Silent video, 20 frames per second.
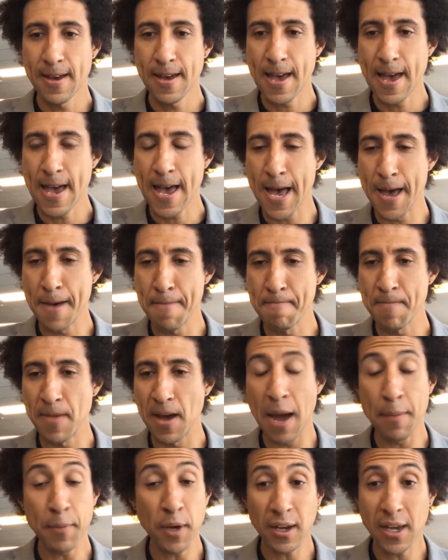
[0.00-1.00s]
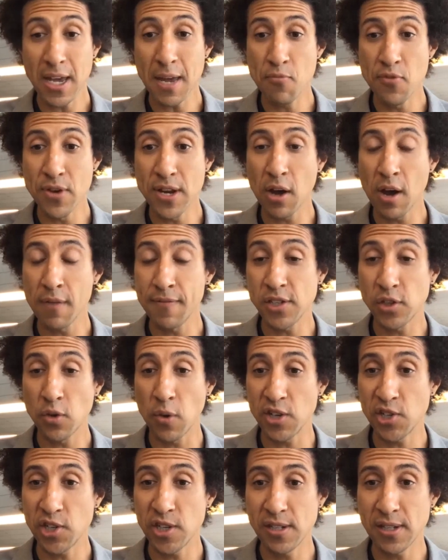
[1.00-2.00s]
I'm going to keep reading off these
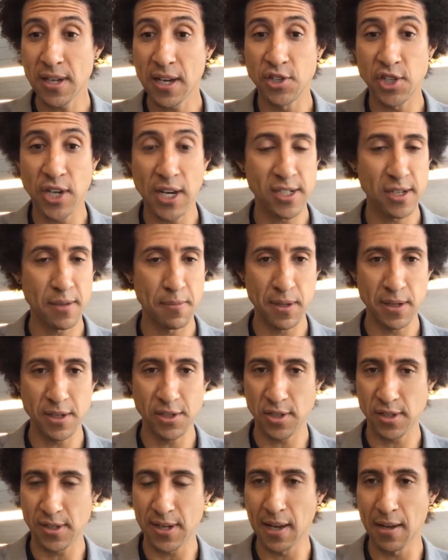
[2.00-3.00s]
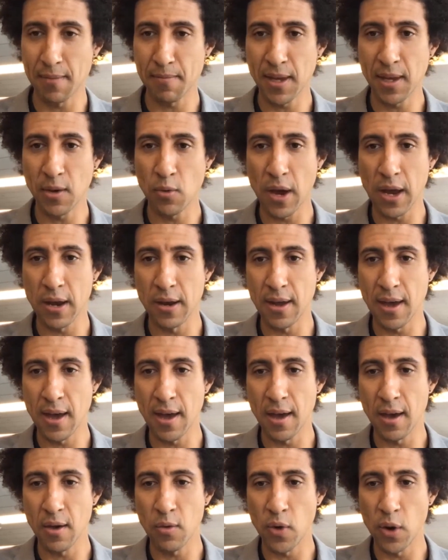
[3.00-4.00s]
questions, and Jason, please just yell at me when
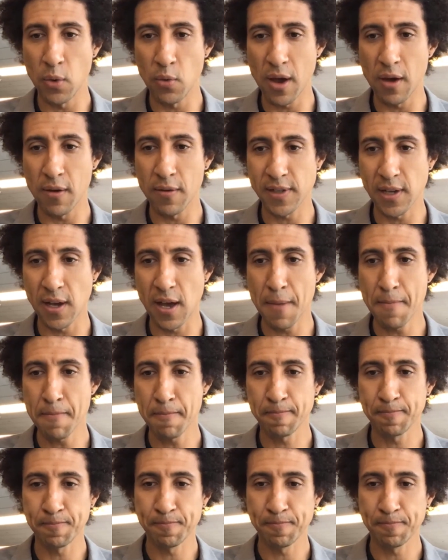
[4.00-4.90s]
we're out of time.